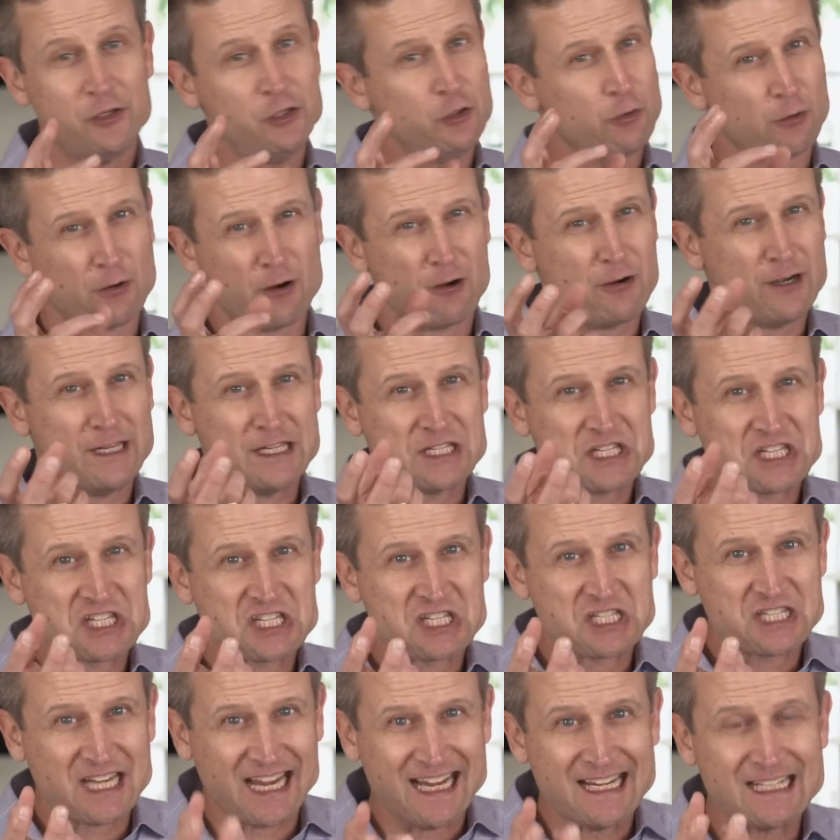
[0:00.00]
You are already
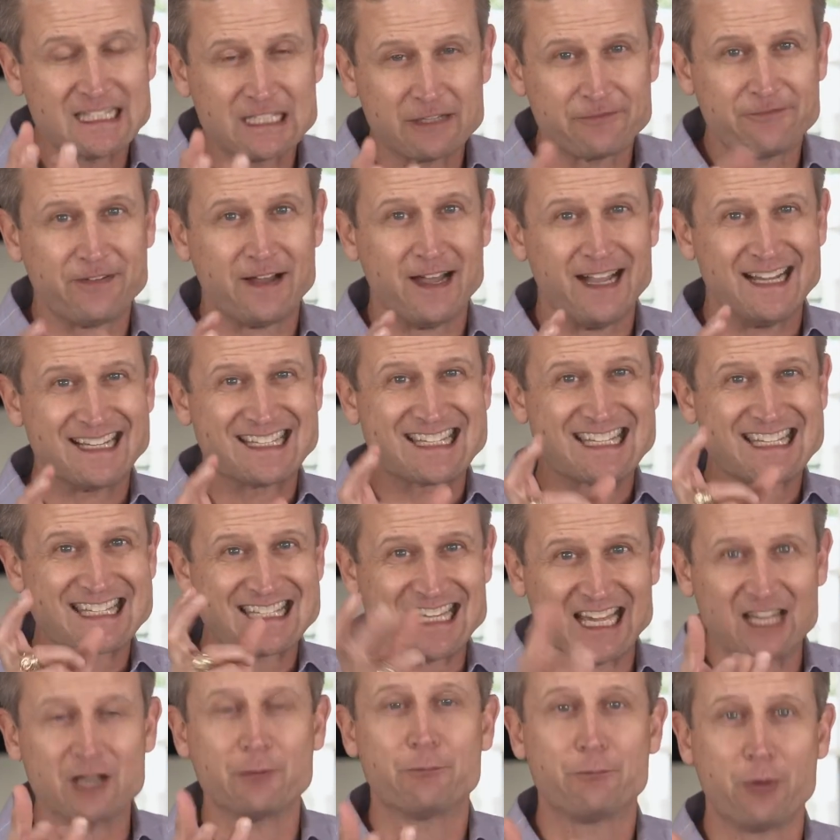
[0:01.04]
sanctified,
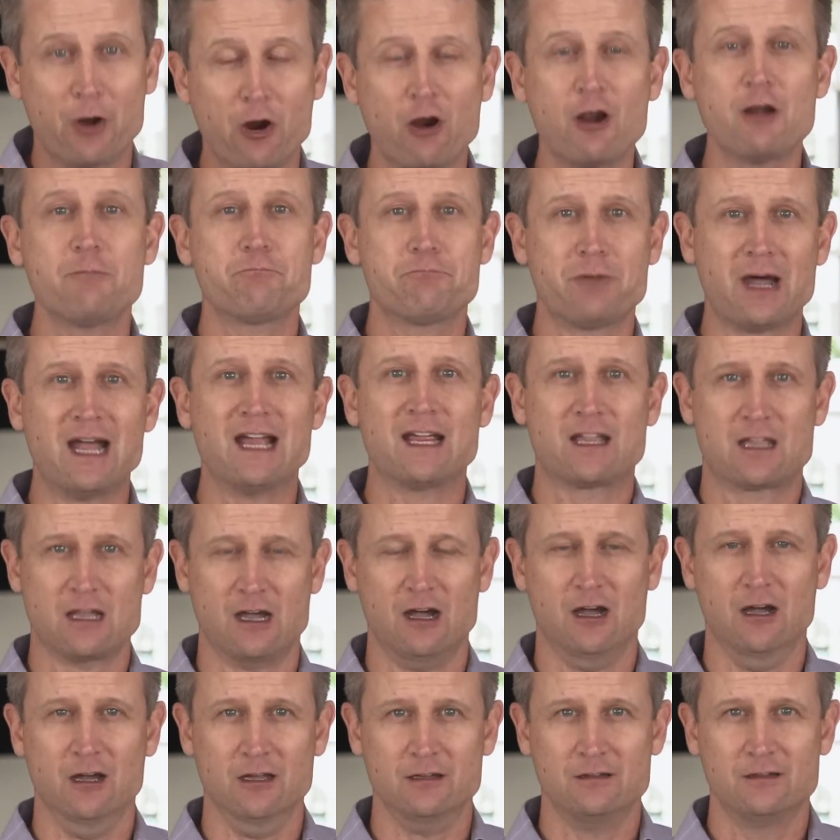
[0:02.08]
set apart by
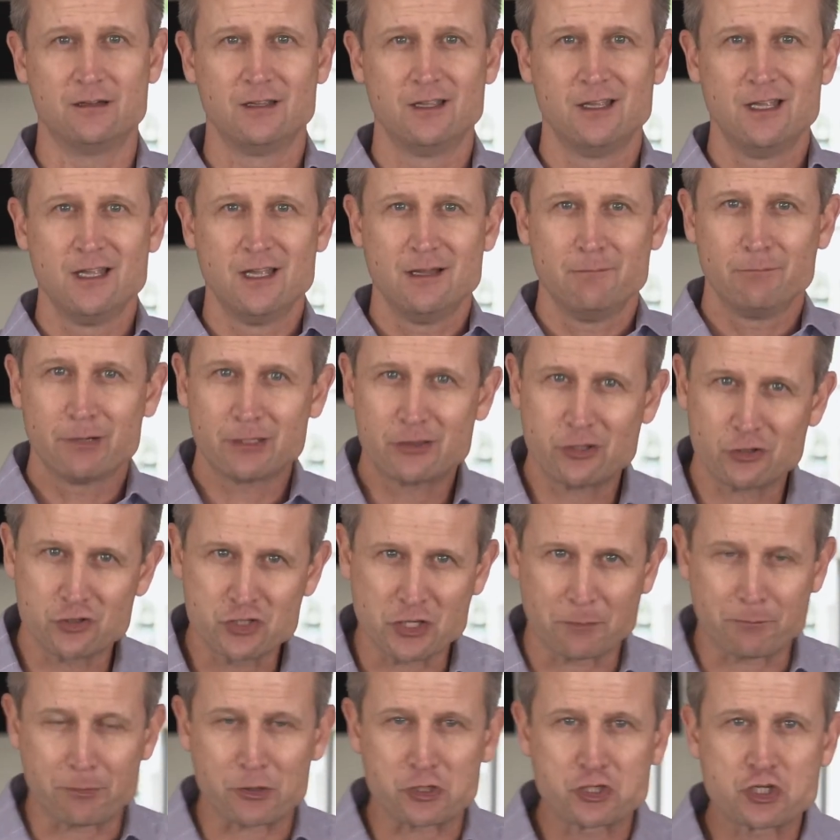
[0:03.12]
God, but
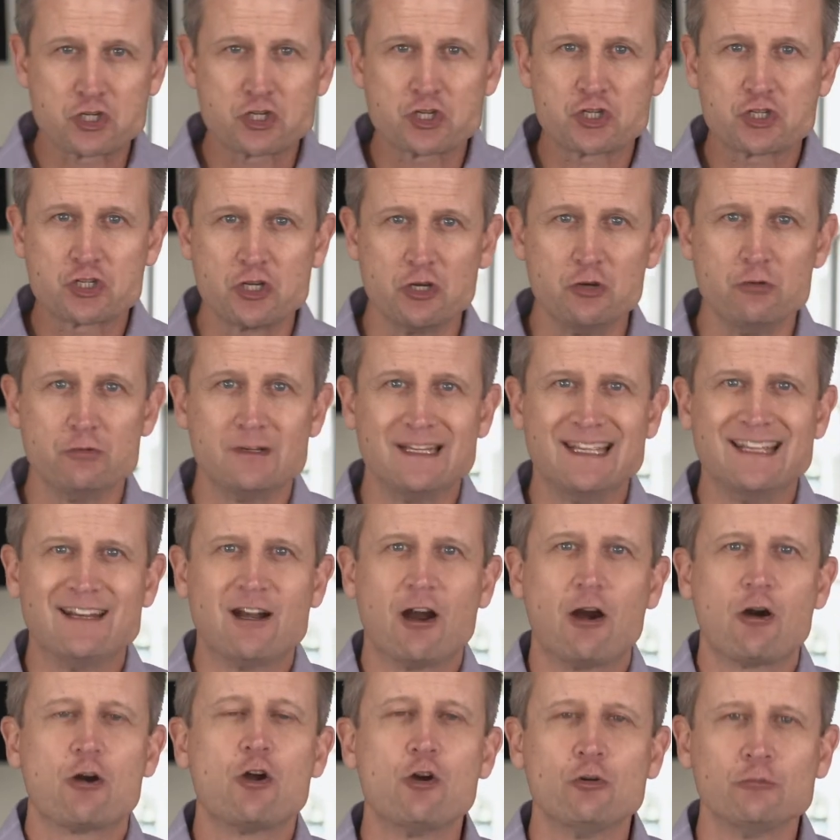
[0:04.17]
there's a pursuit in
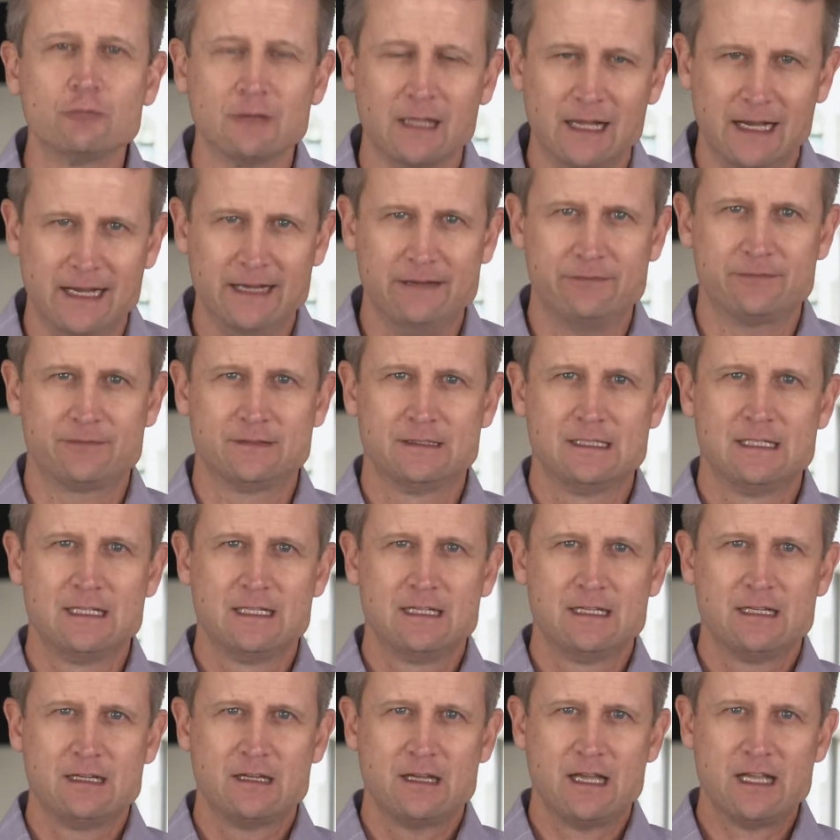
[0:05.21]
our own life
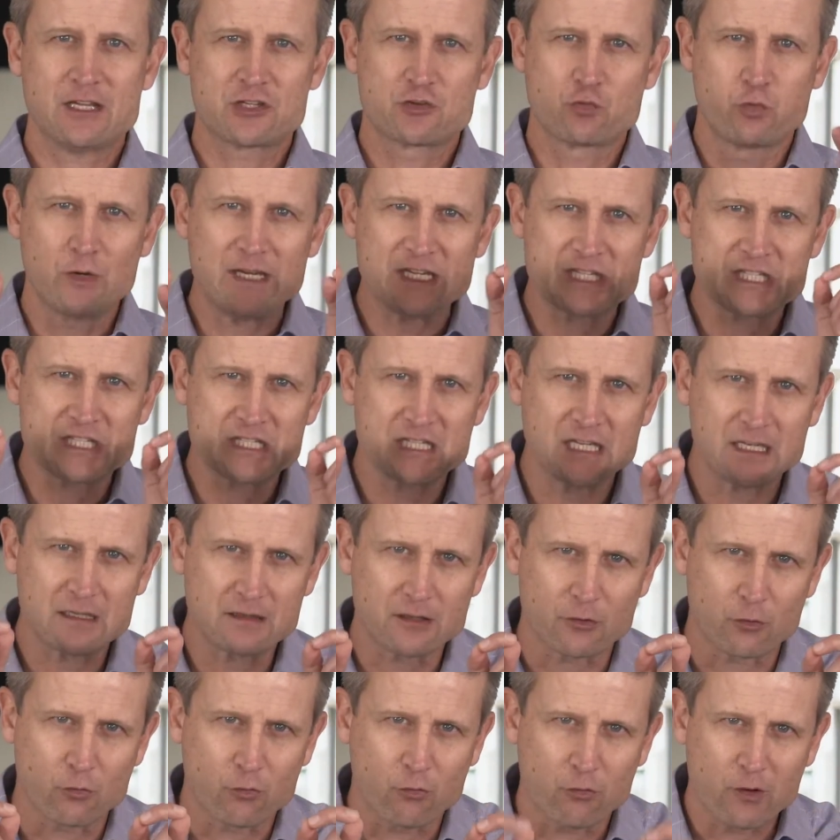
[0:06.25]
as we seek
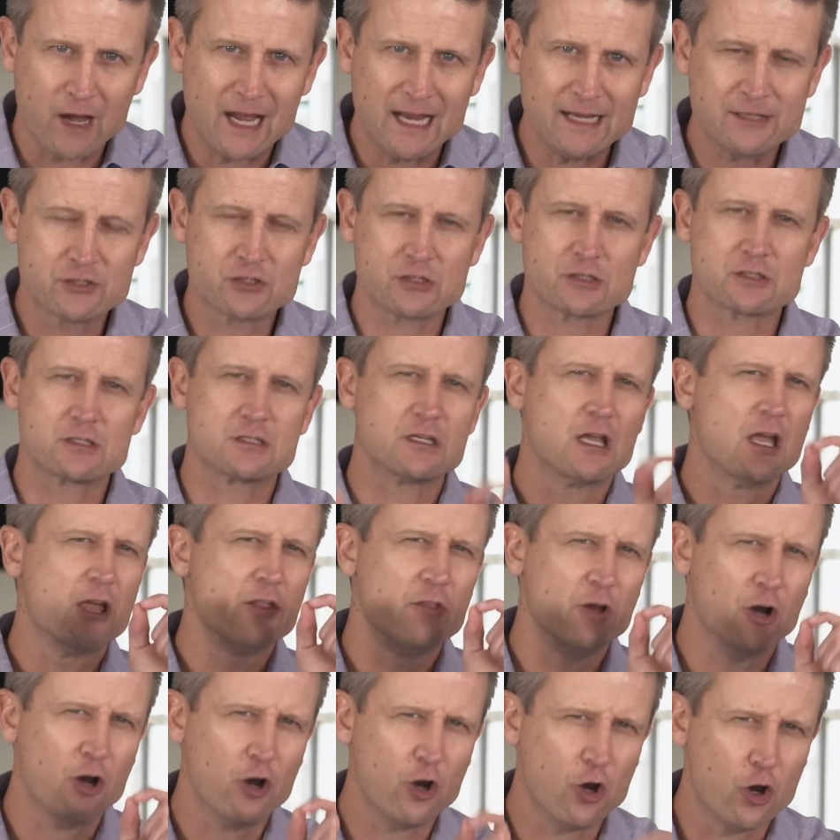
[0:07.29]
the righteousness,
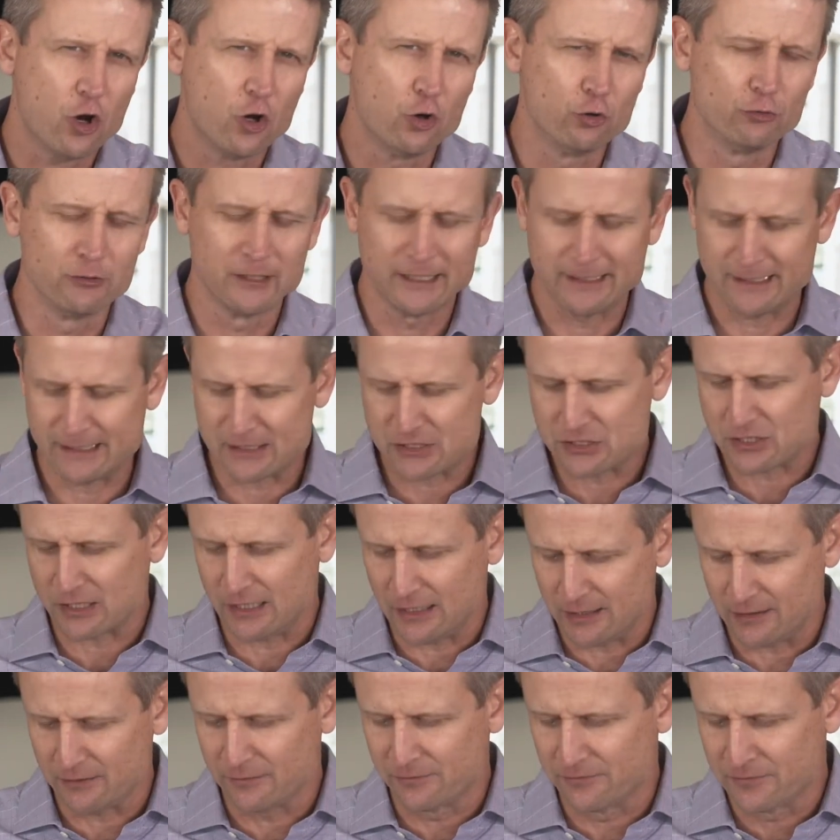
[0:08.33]
the holiness
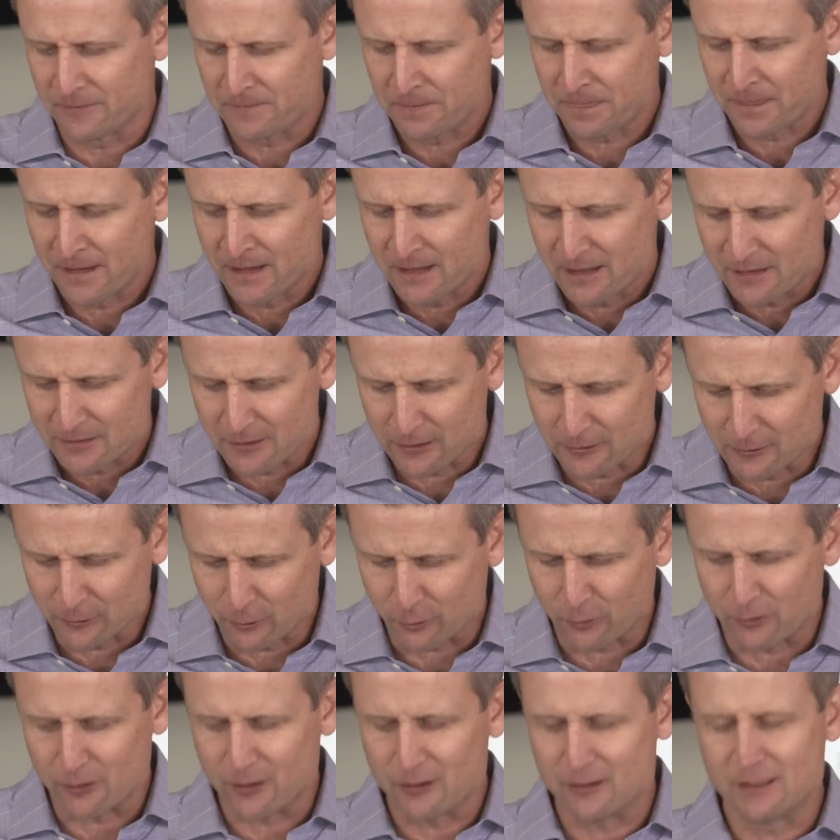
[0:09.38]
of the
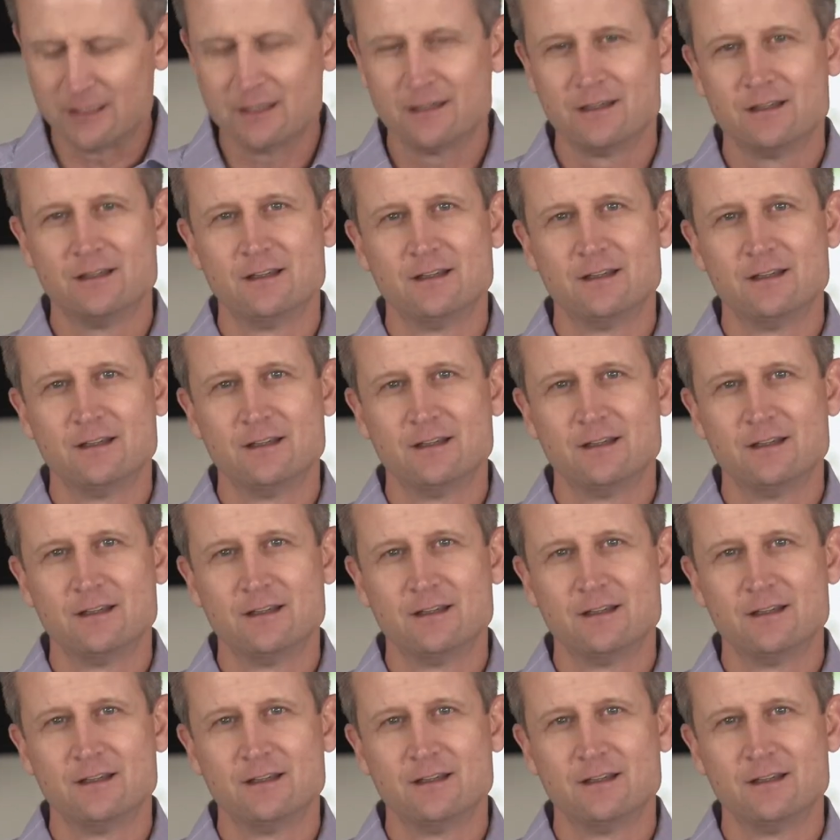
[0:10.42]
Lord